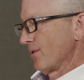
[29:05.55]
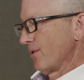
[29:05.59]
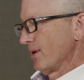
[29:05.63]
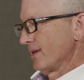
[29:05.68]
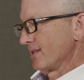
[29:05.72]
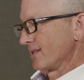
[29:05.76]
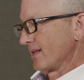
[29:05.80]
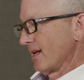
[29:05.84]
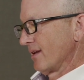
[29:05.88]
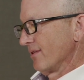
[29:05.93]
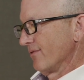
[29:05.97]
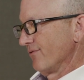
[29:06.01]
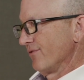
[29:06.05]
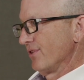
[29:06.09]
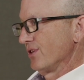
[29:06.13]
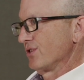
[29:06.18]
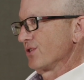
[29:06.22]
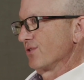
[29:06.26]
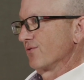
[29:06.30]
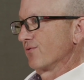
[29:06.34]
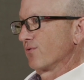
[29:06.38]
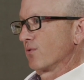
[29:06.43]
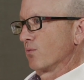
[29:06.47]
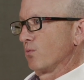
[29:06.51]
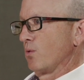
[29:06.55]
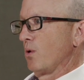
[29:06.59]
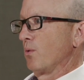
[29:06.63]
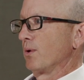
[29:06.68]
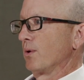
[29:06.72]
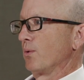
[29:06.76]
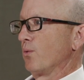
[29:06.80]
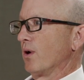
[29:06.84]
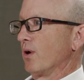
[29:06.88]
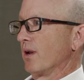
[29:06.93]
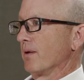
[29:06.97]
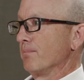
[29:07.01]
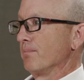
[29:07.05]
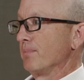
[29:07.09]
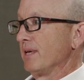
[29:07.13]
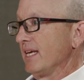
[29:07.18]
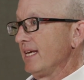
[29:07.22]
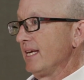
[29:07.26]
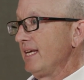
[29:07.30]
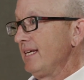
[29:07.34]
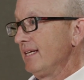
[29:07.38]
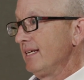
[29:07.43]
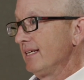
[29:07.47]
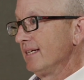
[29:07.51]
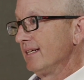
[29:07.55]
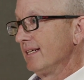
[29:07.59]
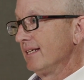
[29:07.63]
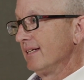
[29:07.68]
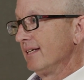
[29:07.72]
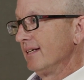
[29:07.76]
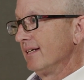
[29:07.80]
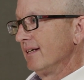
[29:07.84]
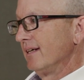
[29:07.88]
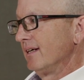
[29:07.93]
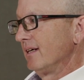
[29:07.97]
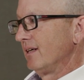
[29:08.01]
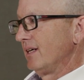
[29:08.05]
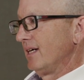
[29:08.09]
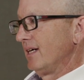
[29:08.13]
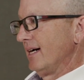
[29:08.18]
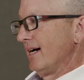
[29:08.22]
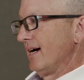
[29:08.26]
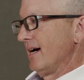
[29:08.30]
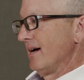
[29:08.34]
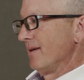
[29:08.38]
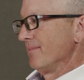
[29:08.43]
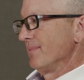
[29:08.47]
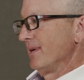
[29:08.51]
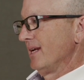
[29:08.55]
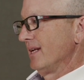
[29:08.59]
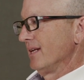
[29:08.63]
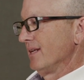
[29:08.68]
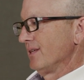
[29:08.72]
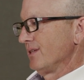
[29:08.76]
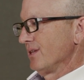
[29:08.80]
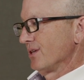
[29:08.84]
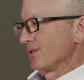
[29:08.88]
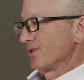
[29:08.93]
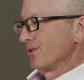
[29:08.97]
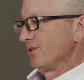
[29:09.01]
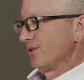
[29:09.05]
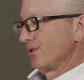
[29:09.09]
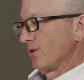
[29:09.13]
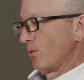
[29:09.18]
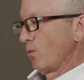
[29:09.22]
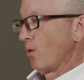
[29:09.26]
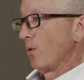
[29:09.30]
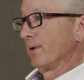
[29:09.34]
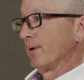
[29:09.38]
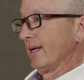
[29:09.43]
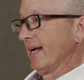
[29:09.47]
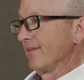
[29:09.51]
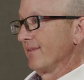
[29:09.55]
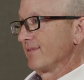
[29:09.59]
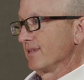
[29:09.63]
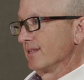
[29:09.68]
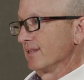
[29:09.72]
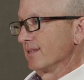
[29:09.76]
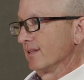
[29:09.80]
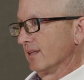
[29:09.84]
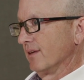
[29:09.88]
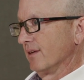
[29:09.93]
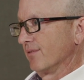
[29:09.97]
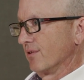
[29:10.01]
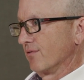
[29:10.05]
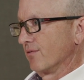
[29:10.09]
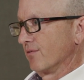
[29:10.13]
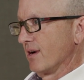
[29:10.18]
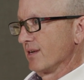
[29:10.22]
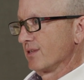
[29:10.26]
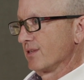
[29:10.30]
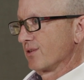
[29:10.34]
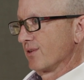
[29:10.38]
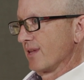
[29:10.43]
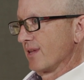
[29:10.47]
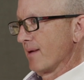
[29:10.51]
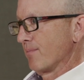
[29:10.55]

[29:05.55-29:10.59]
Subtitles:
How do I set a vision for what we want to be, in addition to what we have to deliver, right?